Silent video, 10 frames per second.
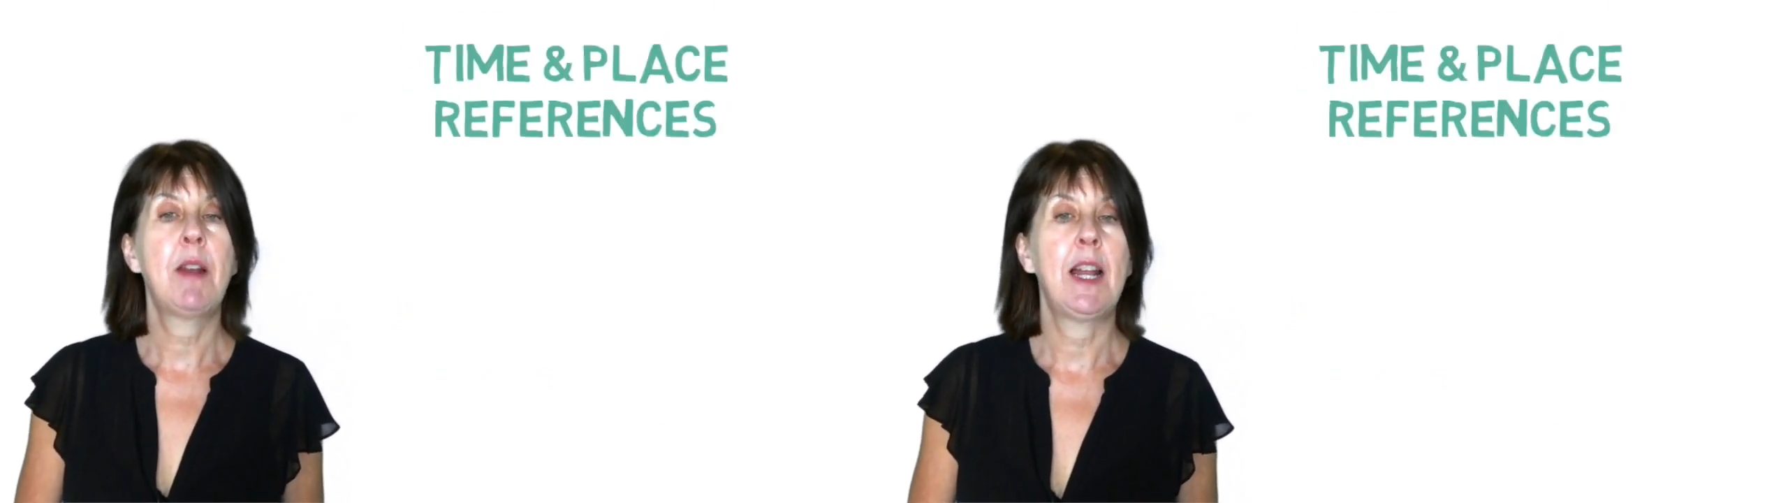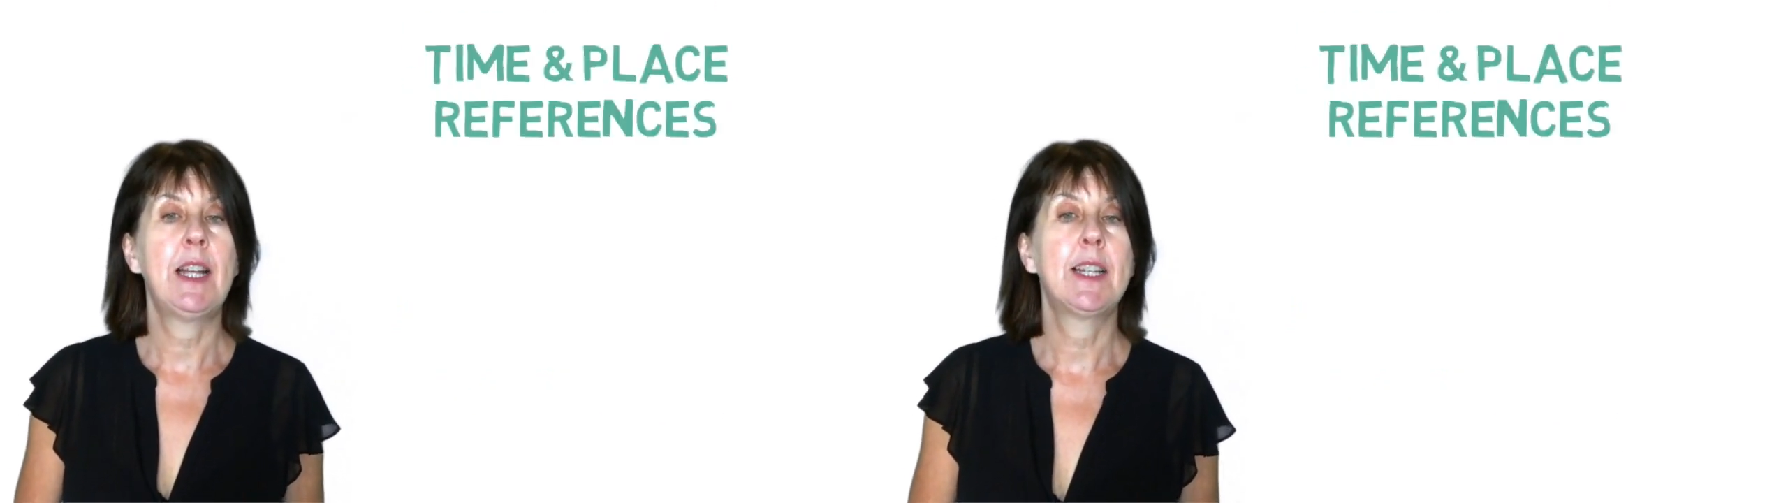
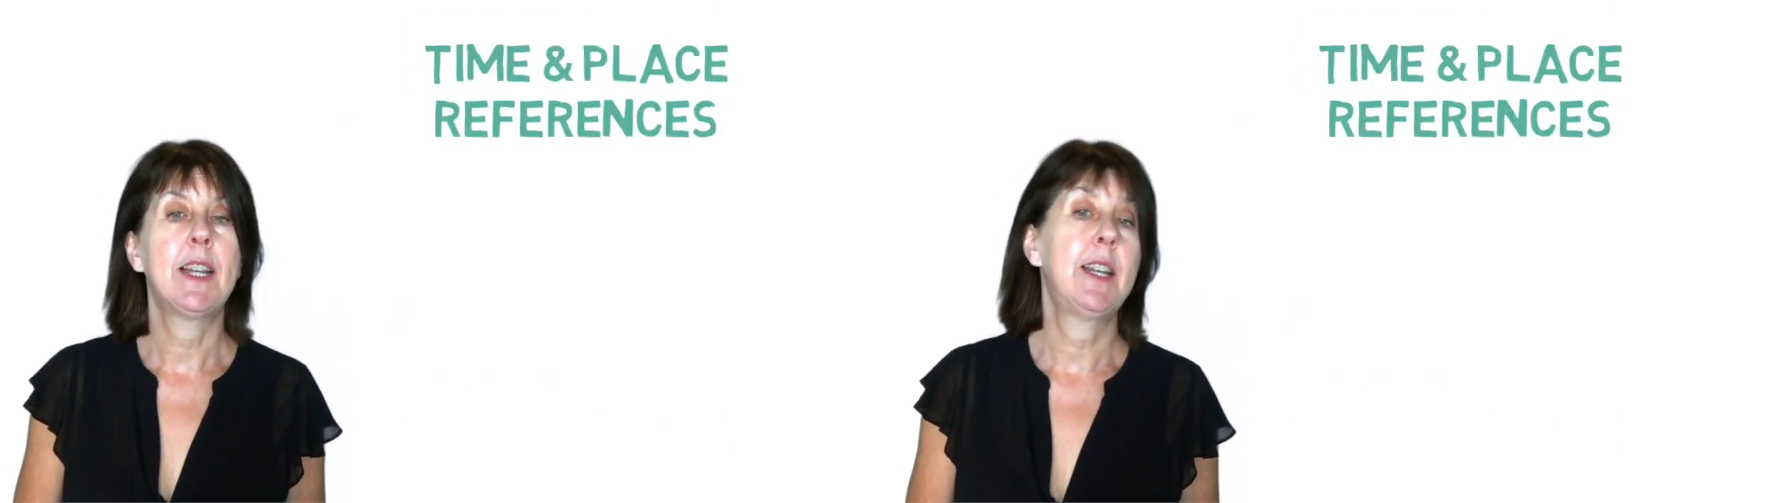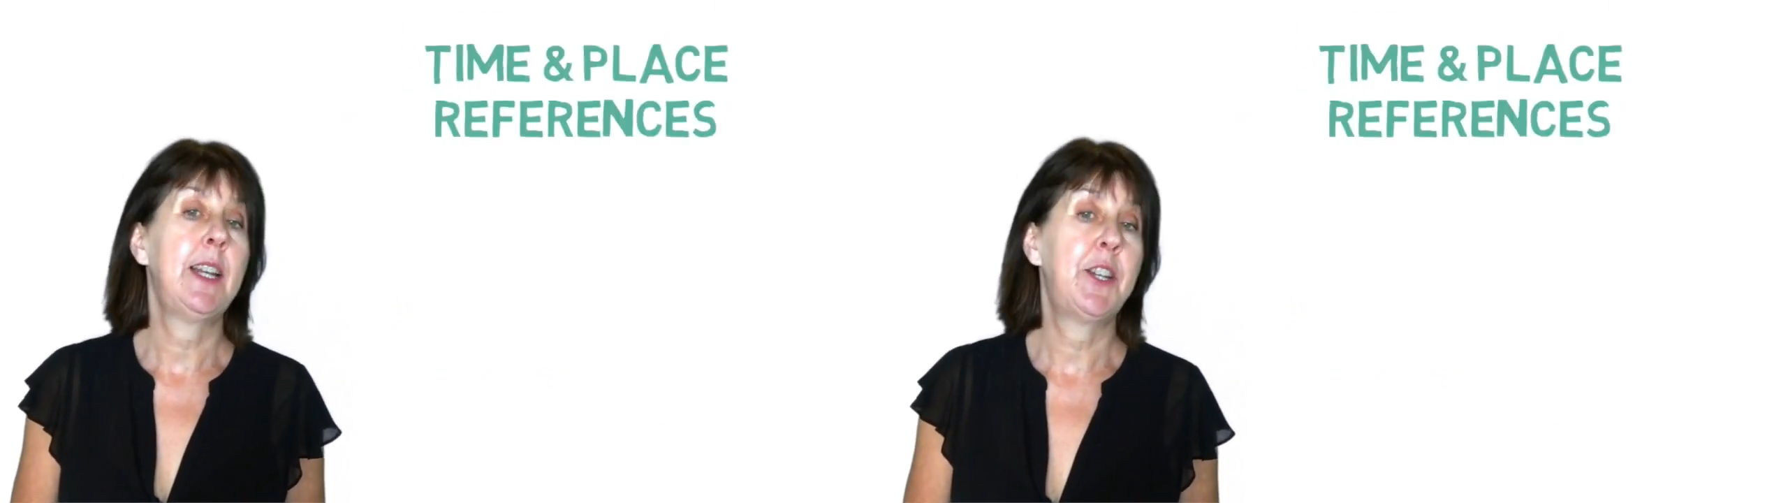place
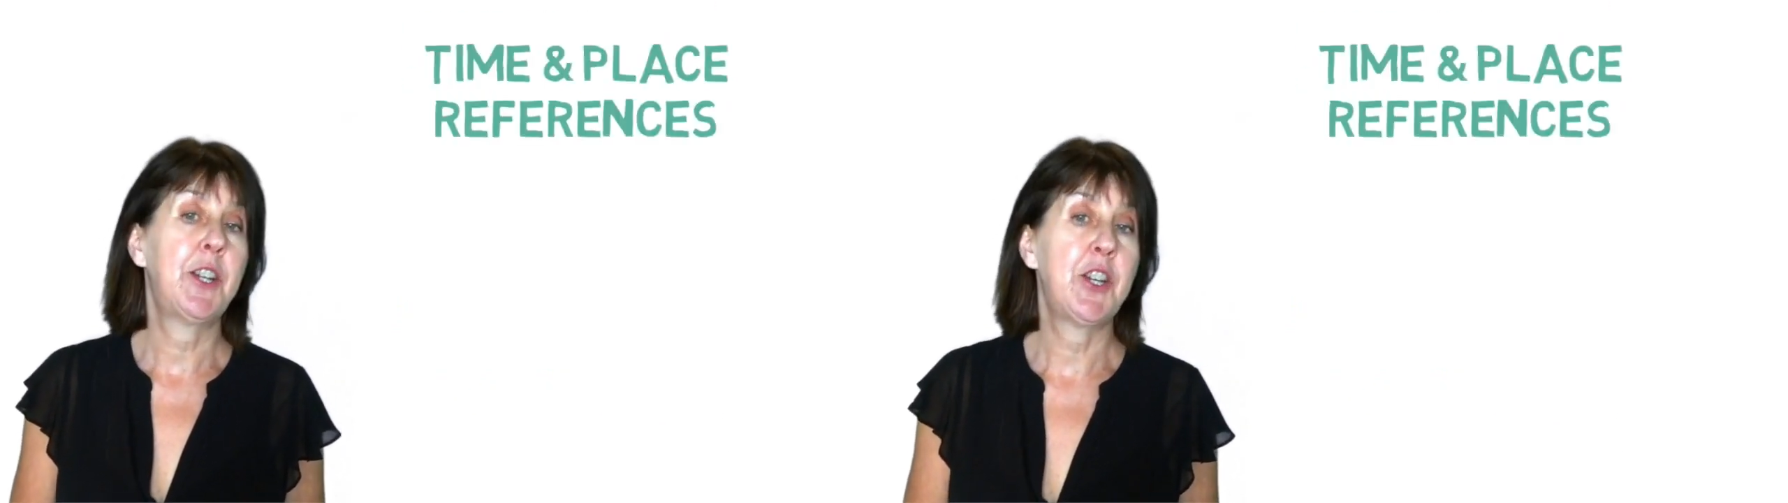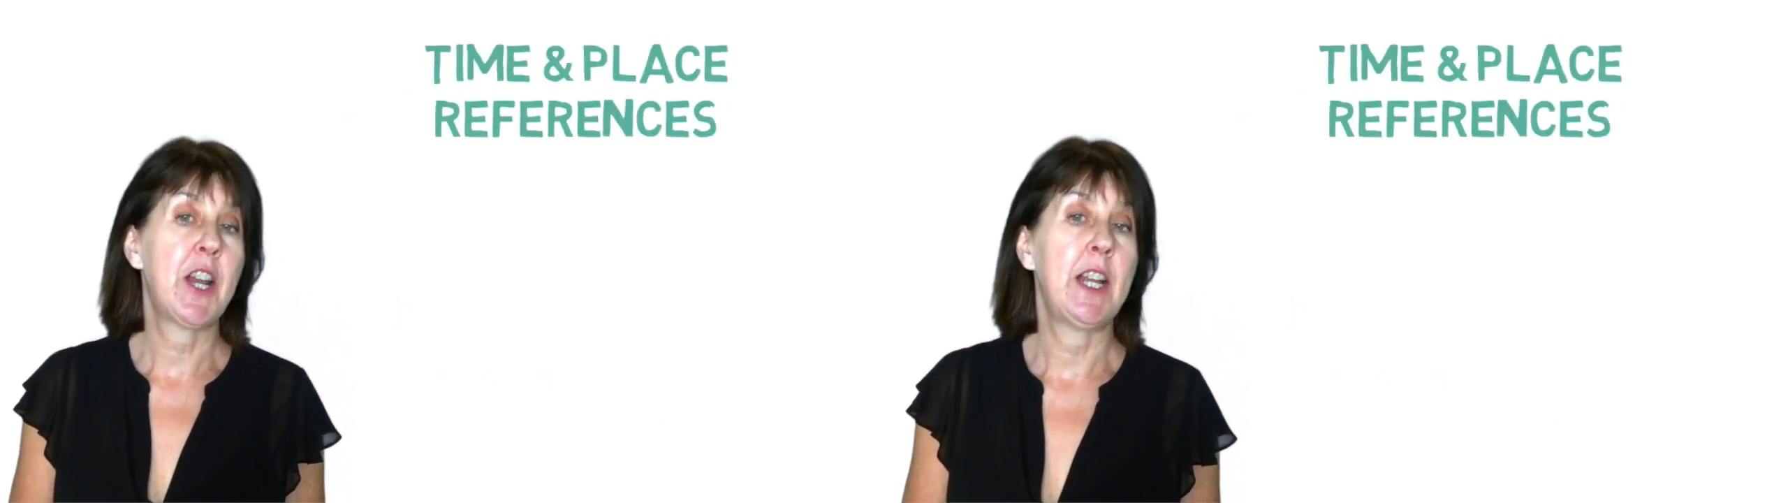need
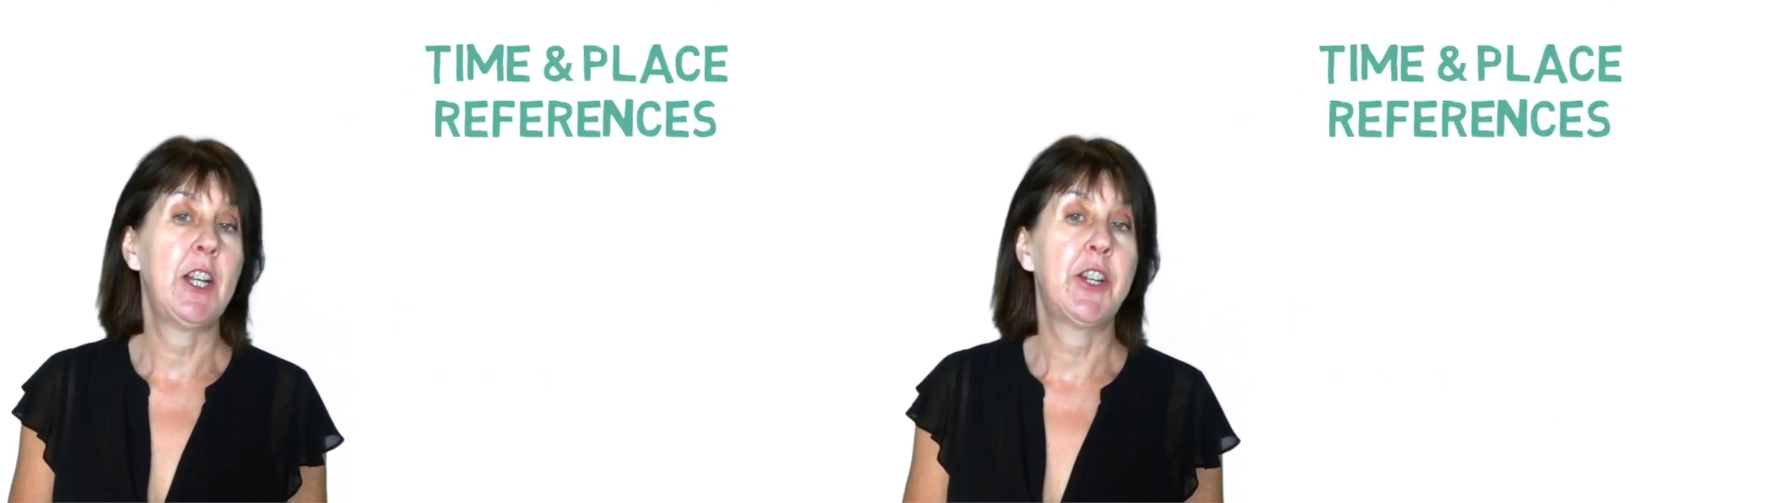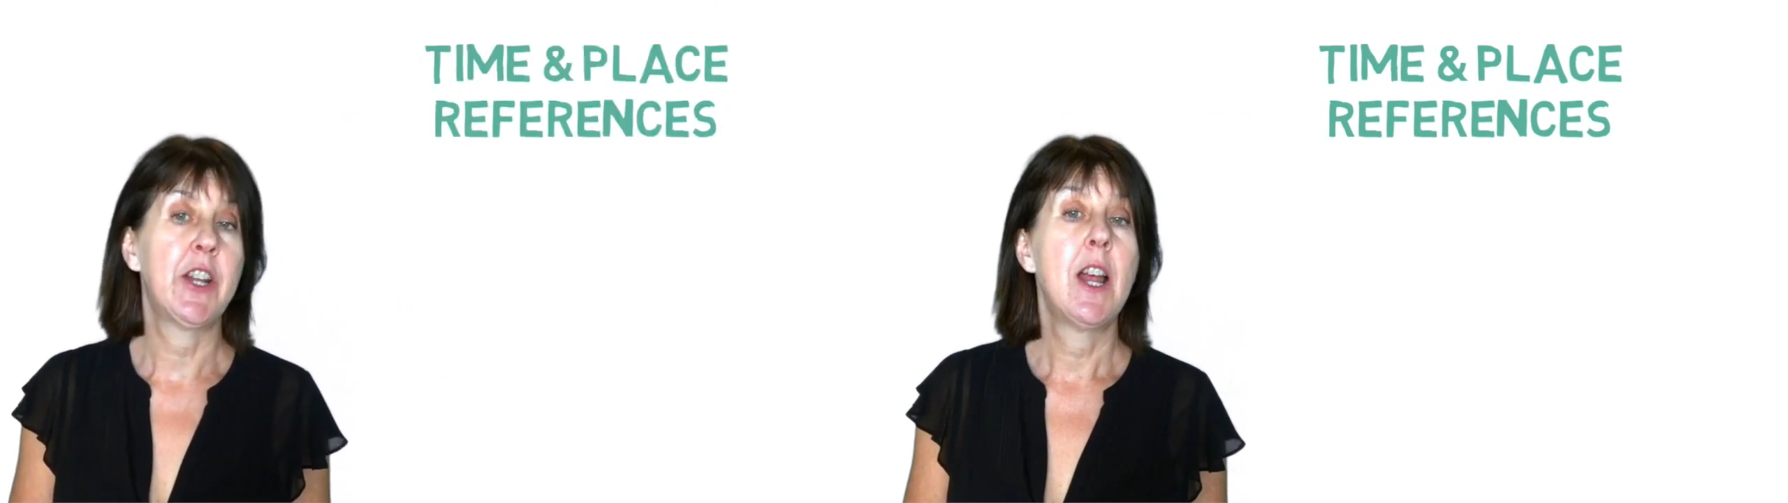to
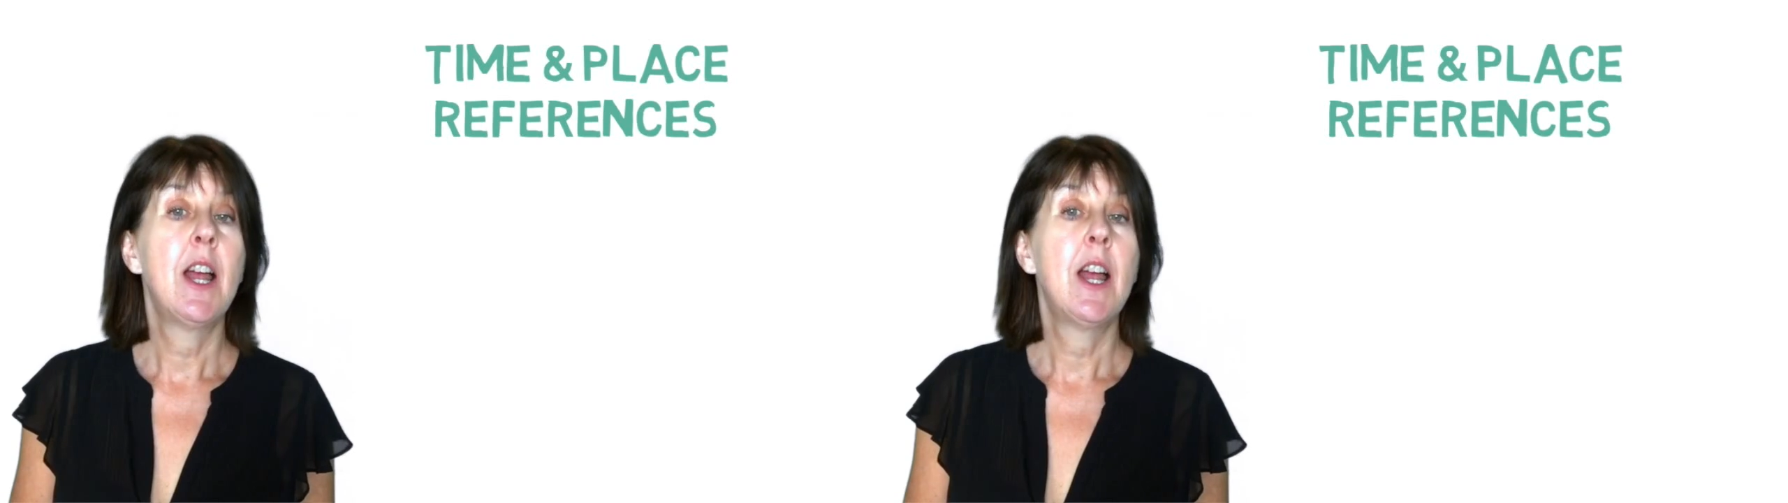change